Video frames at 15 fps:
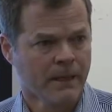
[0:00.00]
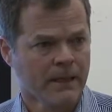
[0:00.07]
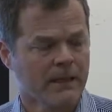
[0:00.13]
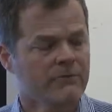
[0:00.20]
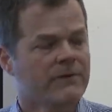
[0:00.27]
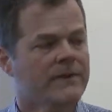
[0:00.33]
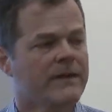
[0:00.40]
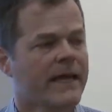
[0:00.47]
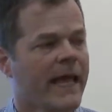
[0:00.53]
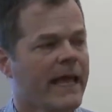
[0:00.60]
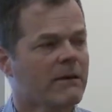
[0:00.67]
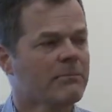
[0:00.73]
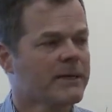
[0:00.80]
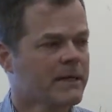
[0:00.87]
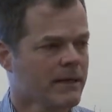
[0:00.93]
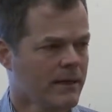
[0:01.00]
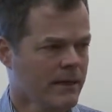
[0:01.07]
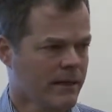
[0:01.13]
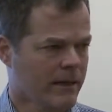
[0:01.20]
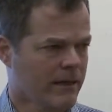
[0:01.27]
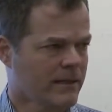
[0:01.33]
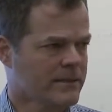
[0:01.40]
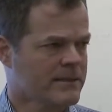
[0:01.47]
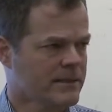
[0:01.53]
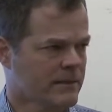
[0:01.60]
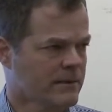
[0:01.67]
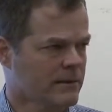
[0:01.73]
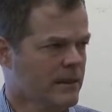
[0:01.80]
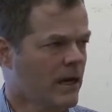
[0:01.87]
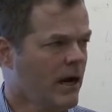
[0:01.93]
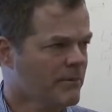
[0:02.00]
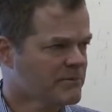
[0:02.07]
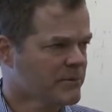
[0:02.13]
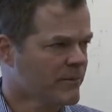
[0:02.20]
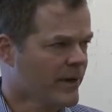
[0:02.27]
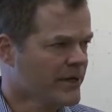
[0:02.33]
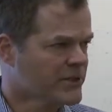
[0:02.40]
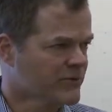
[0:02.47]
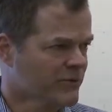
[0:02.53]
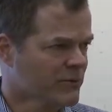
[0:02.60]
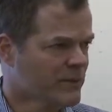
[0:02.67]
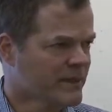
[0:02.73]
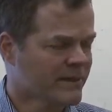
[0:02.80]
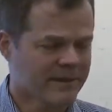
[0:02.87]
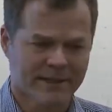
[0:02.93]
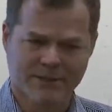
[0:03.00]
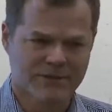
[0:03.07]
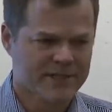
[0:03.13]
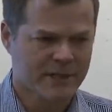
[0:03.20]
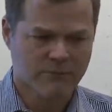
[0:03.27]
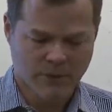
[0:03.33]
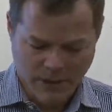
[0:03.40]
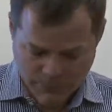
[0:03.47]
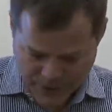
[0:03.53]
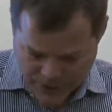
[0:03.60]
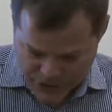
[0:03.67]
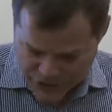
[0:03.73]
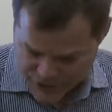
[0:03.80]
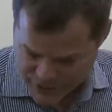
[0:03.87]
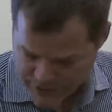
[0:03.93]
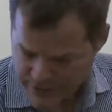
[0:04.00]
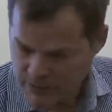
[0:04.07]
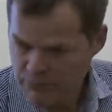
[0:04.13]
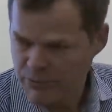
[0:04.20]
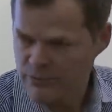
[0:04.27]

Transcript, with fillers: Even the A P I is suddenly optimized for one thing, and they're saying, well, I want to drill in and